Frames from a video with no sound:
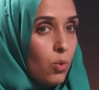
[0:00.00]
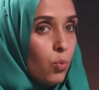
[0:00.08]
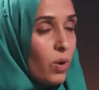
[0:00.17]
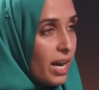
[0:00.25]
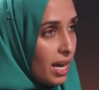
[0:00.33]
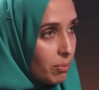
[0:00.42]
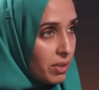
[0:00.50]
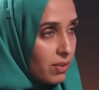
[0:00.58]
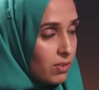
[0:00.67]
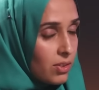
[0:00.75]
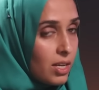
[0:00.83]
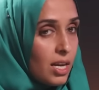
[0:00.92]
What
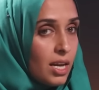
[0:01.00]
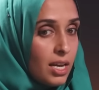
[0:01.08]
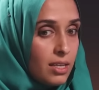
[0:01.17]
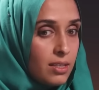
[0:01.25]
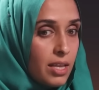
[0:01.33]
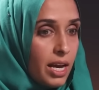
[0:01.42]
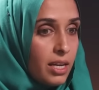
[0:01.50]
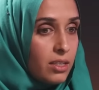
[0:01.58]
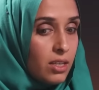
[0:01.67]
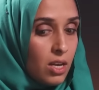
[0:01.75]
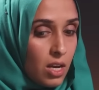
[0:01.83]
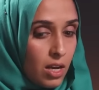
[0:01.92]
happens is that
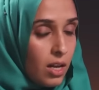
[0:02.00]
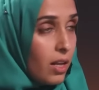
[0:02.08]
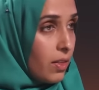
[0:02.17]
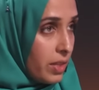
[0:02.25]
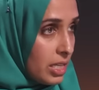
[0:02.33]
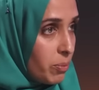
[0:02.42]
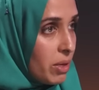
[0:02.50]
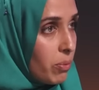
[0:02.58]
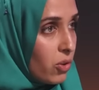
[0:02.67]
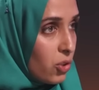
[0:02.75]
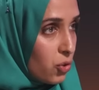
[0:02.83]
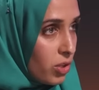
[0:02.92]
these
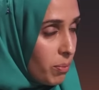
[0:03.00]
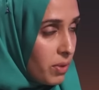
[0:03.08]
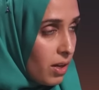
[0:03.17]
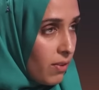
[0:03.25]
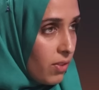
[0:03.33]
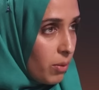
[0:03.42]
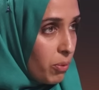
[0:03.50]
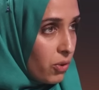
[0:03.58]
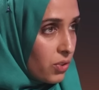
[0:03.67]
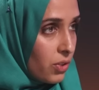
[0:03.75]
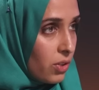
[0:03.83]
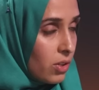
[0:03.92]
people are stripped of their
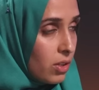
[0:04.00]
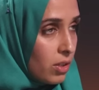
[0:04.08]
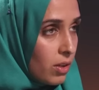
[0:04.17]
personhood,